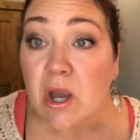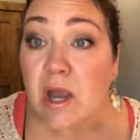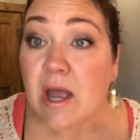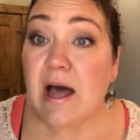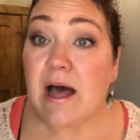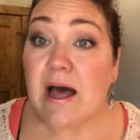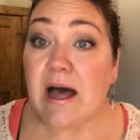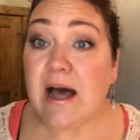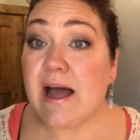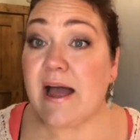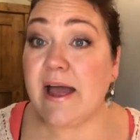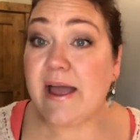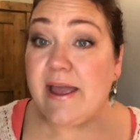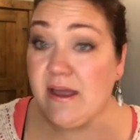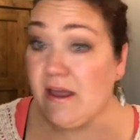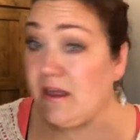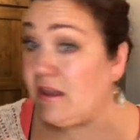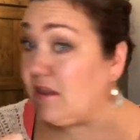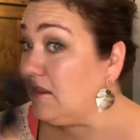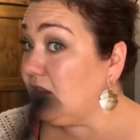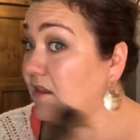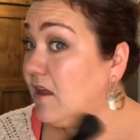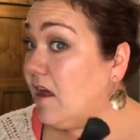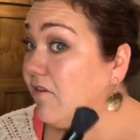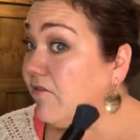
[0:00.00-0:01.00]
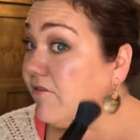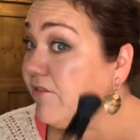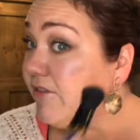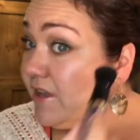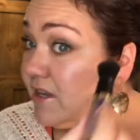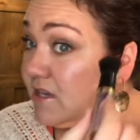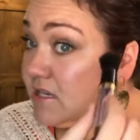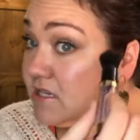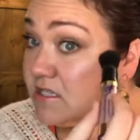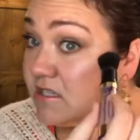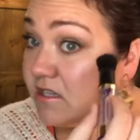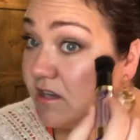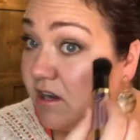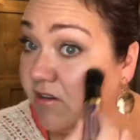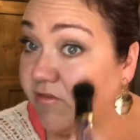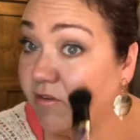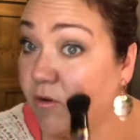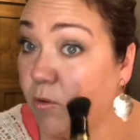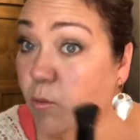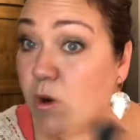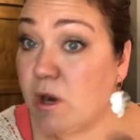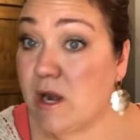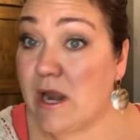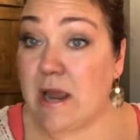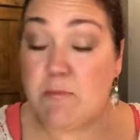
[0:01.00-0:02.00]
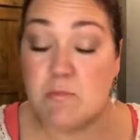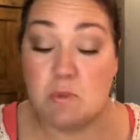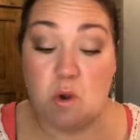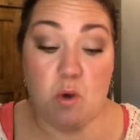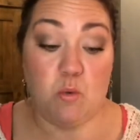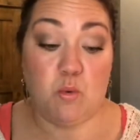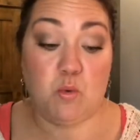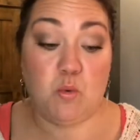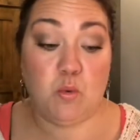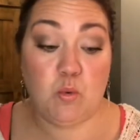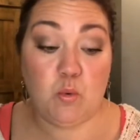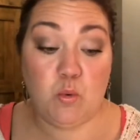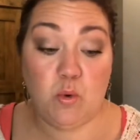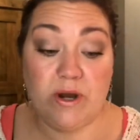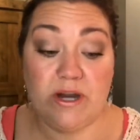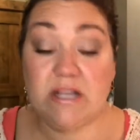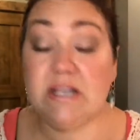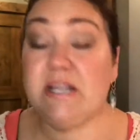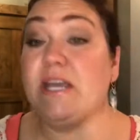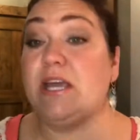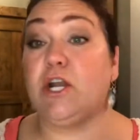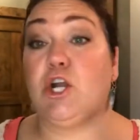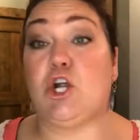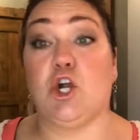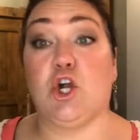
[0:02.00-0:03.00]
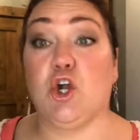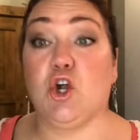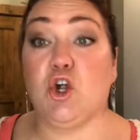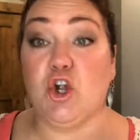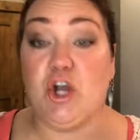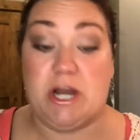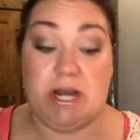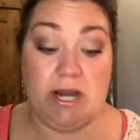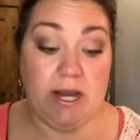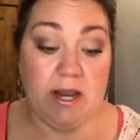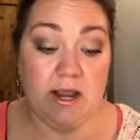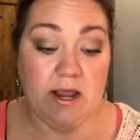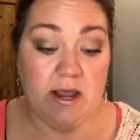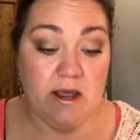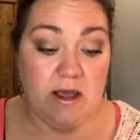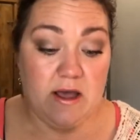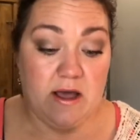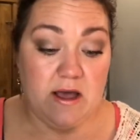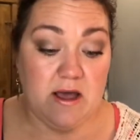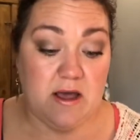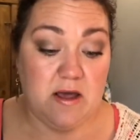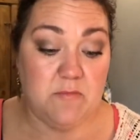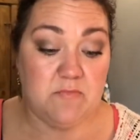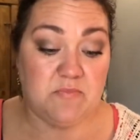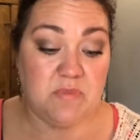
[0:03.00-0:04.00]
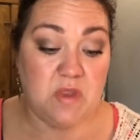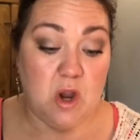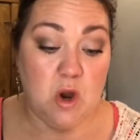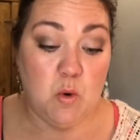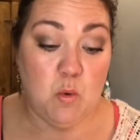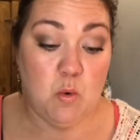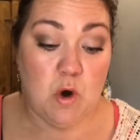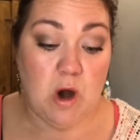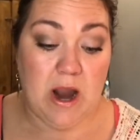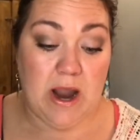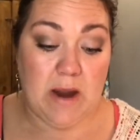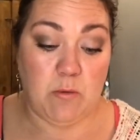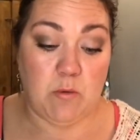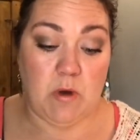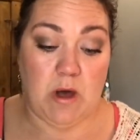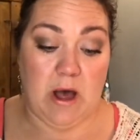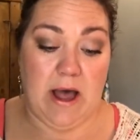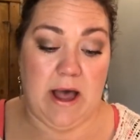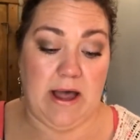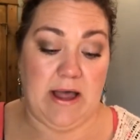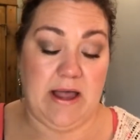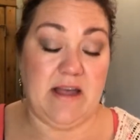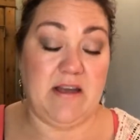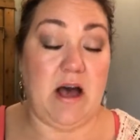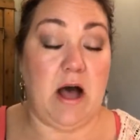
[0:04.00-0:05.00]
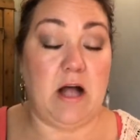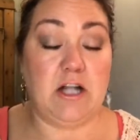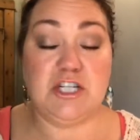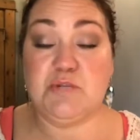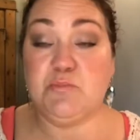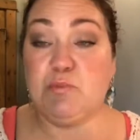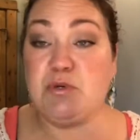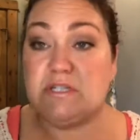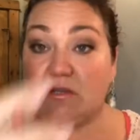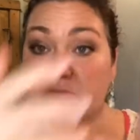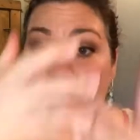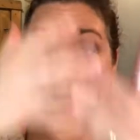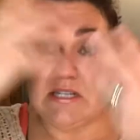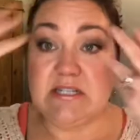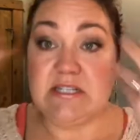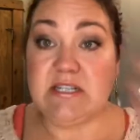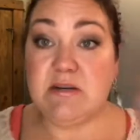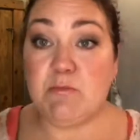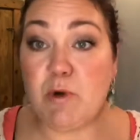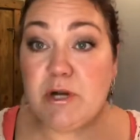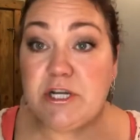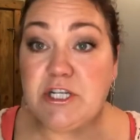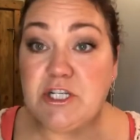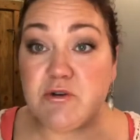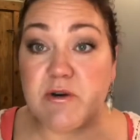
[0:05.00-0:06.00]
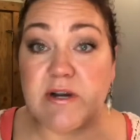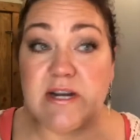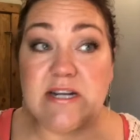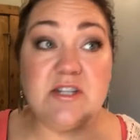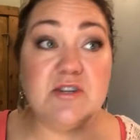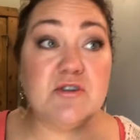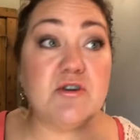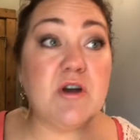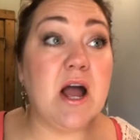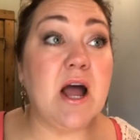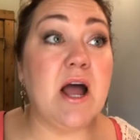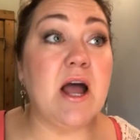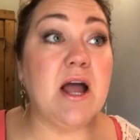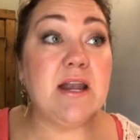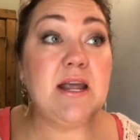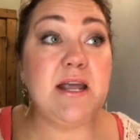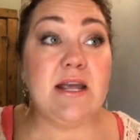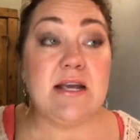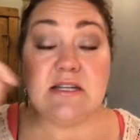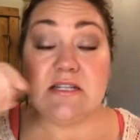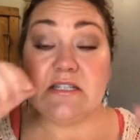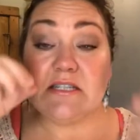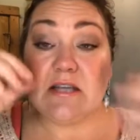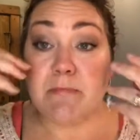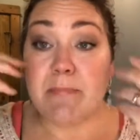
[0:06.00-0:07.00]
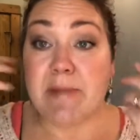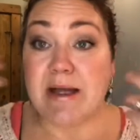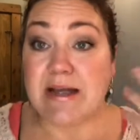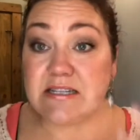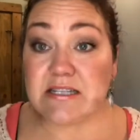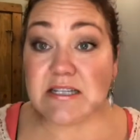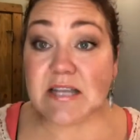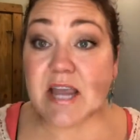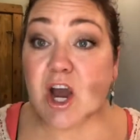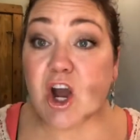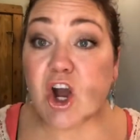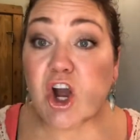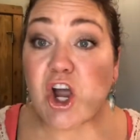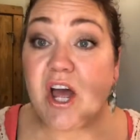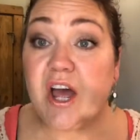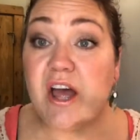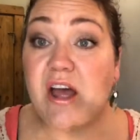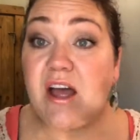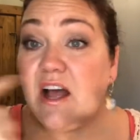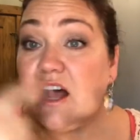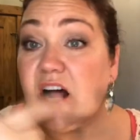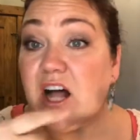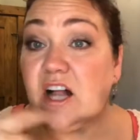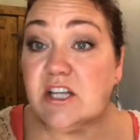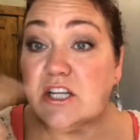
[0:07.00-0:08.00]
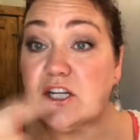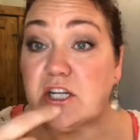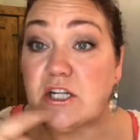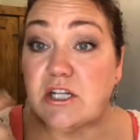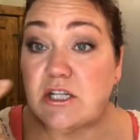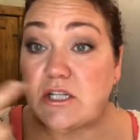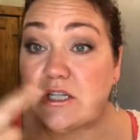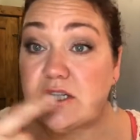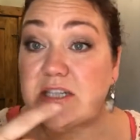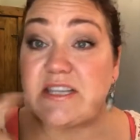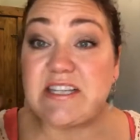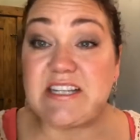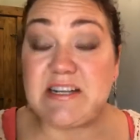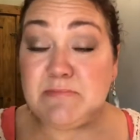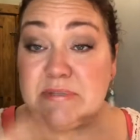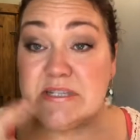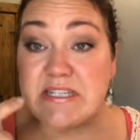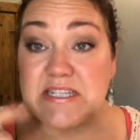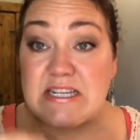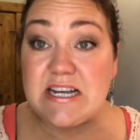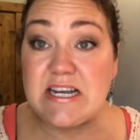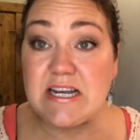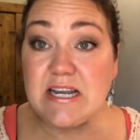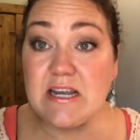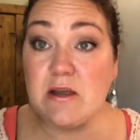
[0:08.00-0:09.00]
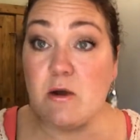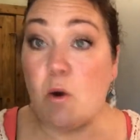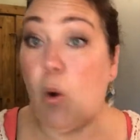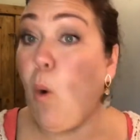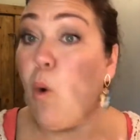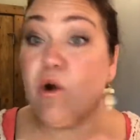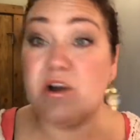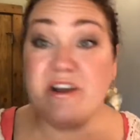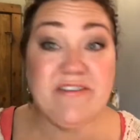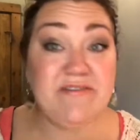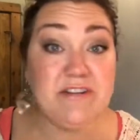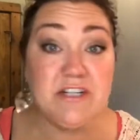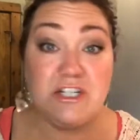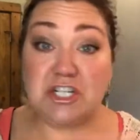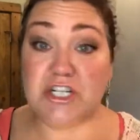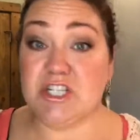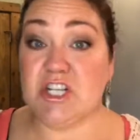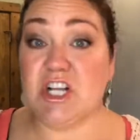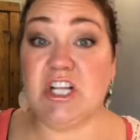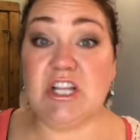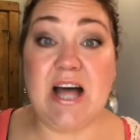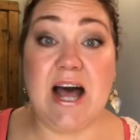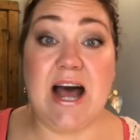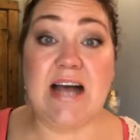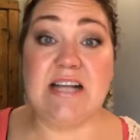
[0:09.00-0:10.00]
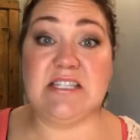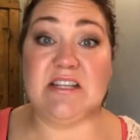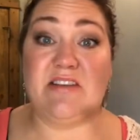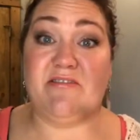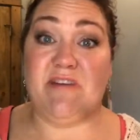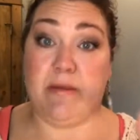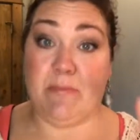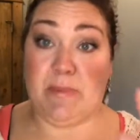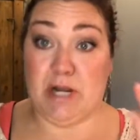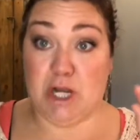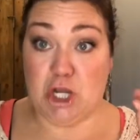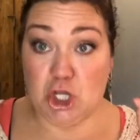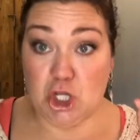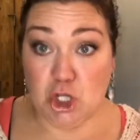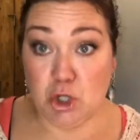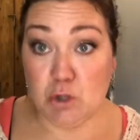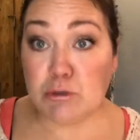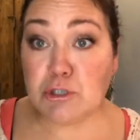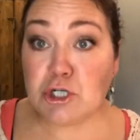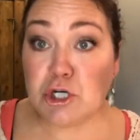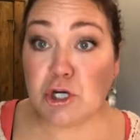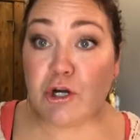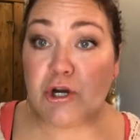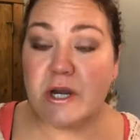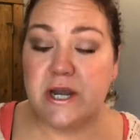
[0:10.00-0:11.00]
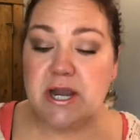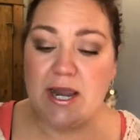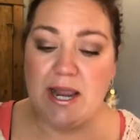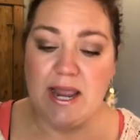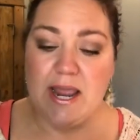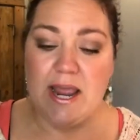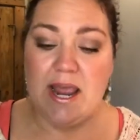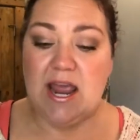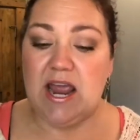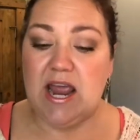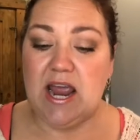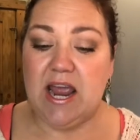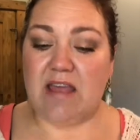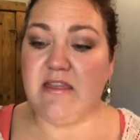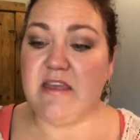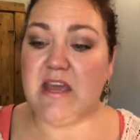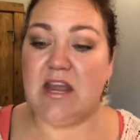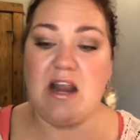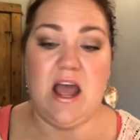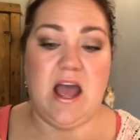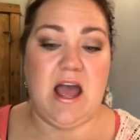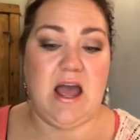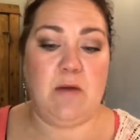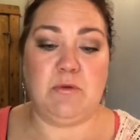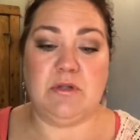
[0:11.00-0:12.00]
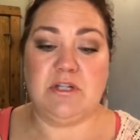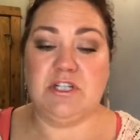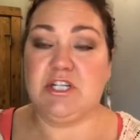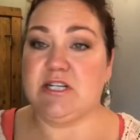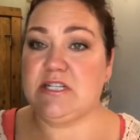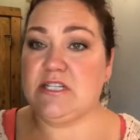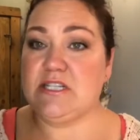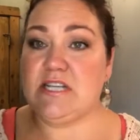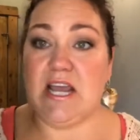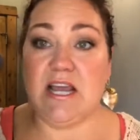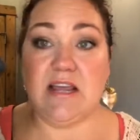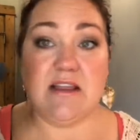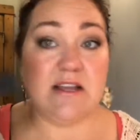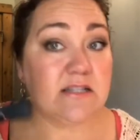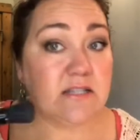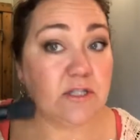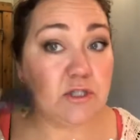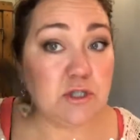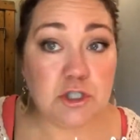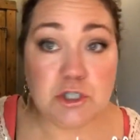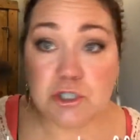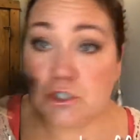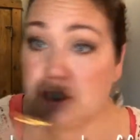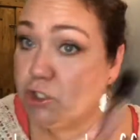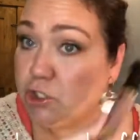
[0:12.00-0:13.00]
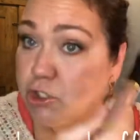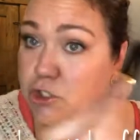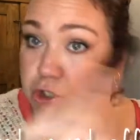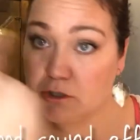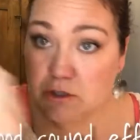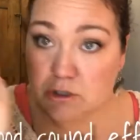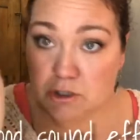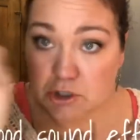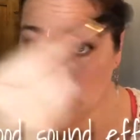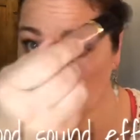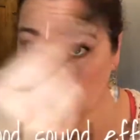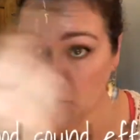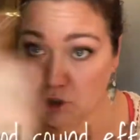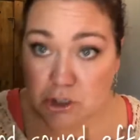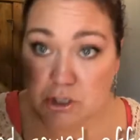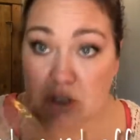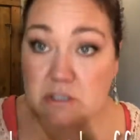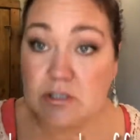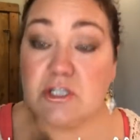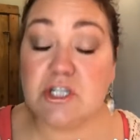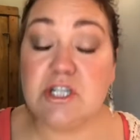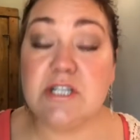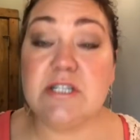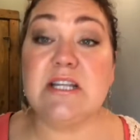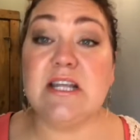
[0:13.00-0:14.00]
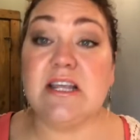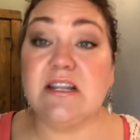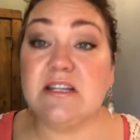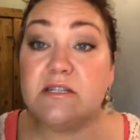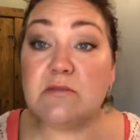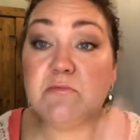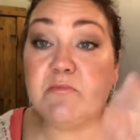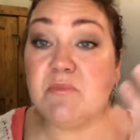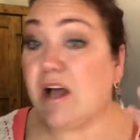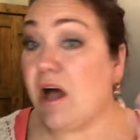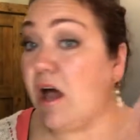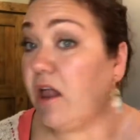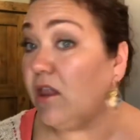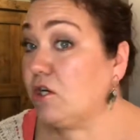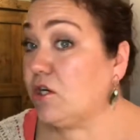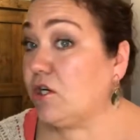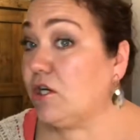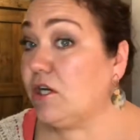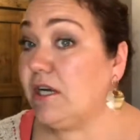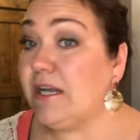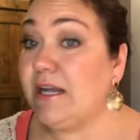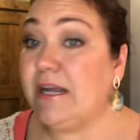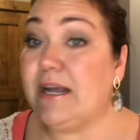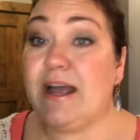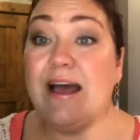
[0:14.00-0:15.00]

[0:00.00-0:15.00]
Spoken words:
I love this for when I'm really in a hurry, where I'll just put some tinted moisturizer on, some mascara, a little lipstick, or even just gloss if I'm in a huge hurry. And then I will just take this and just to get some color.